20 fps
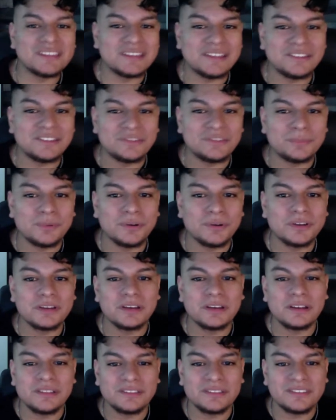in his book,
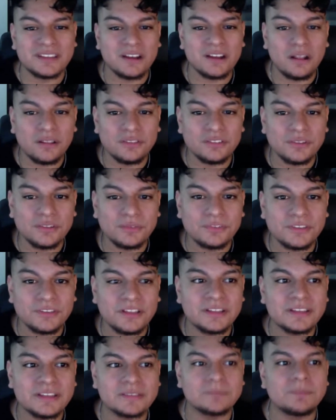uh, The Psychology of
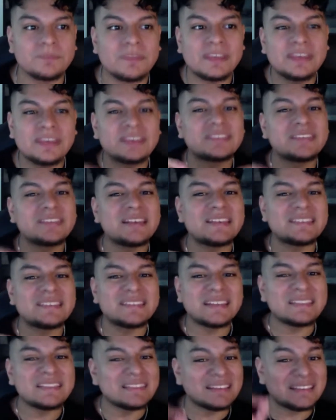Selling, says
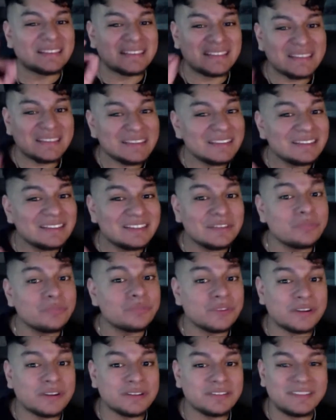that the key
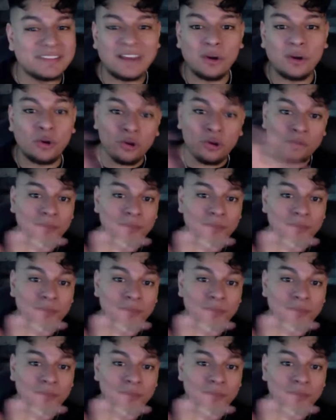difference, that whole